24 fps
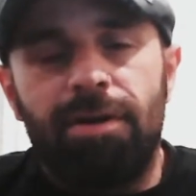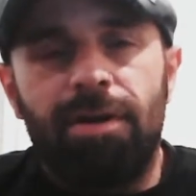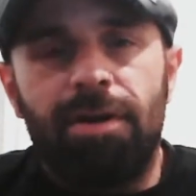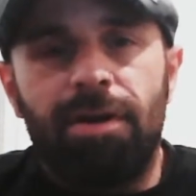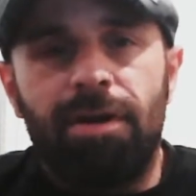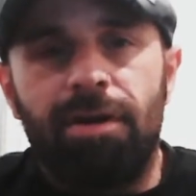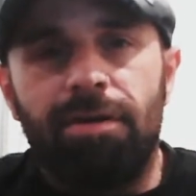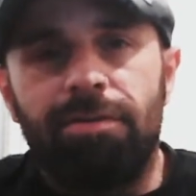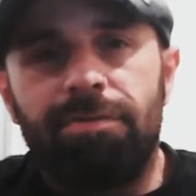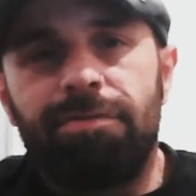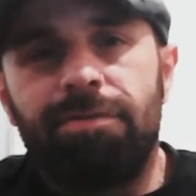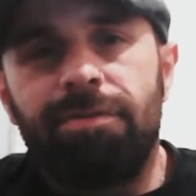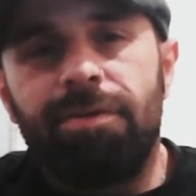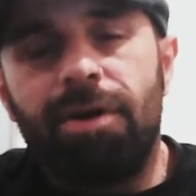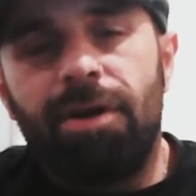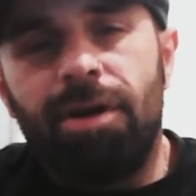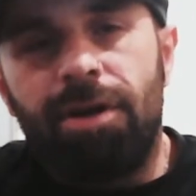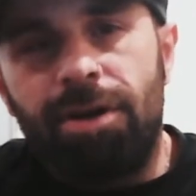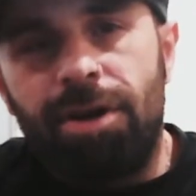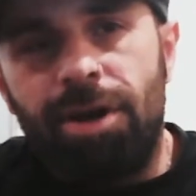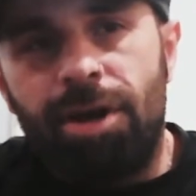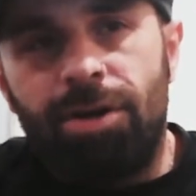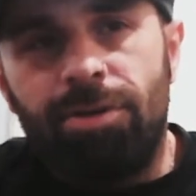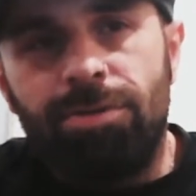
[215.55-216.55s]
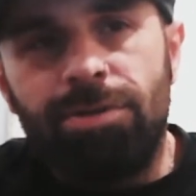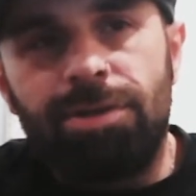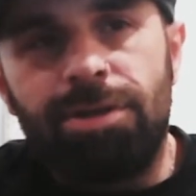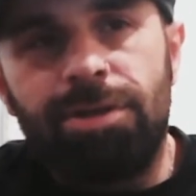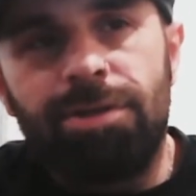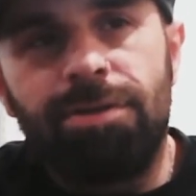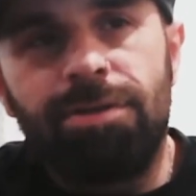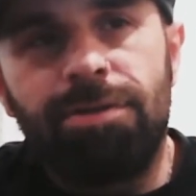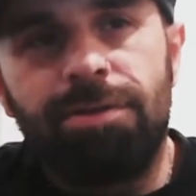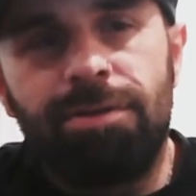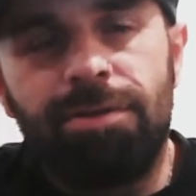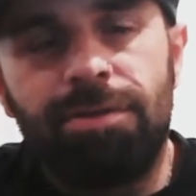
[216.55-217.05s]
of a
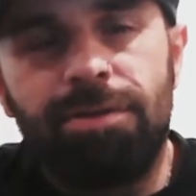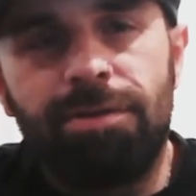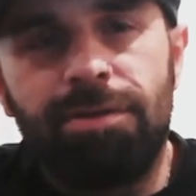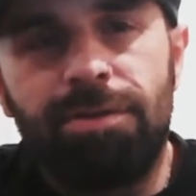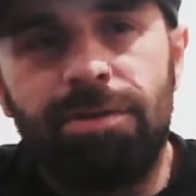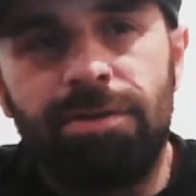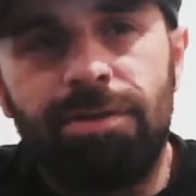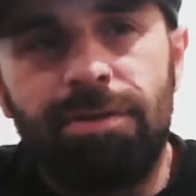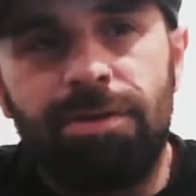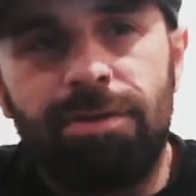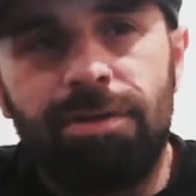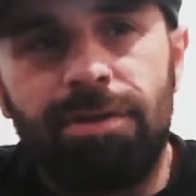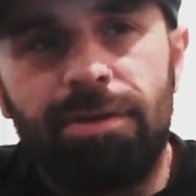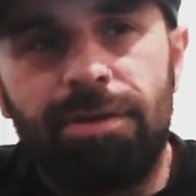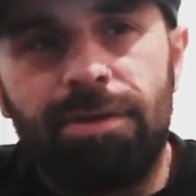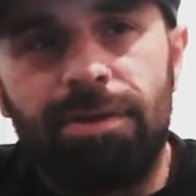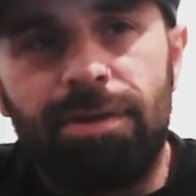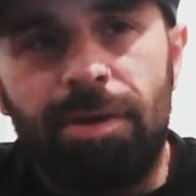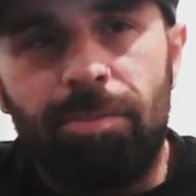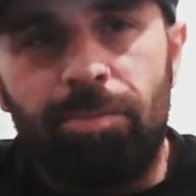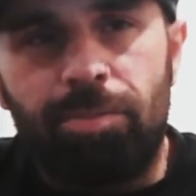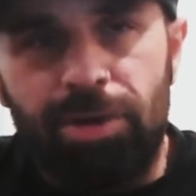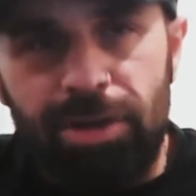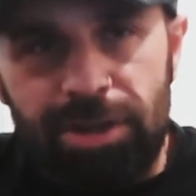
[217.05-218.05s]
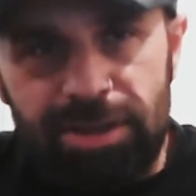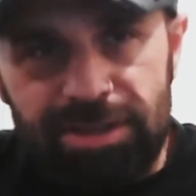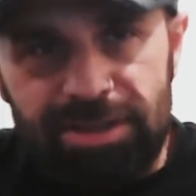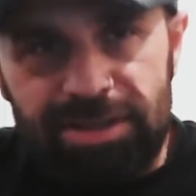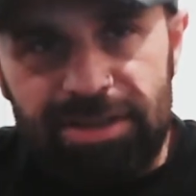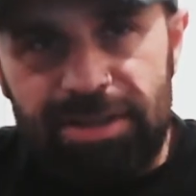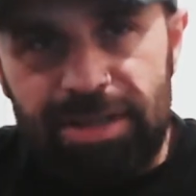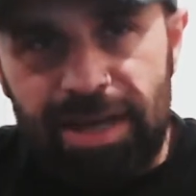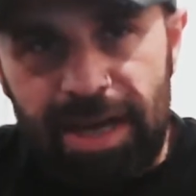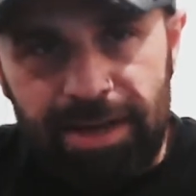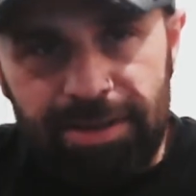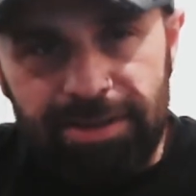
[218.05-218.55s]
note that brings
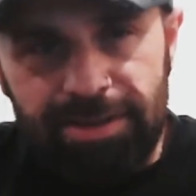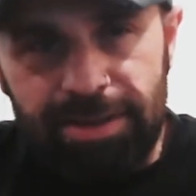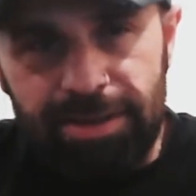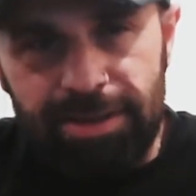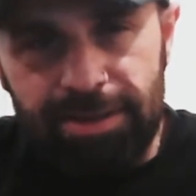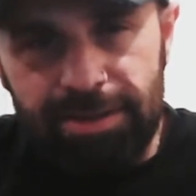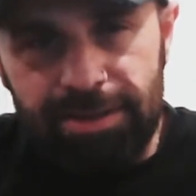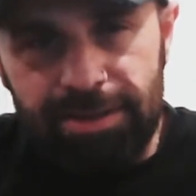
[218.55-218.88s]
debt,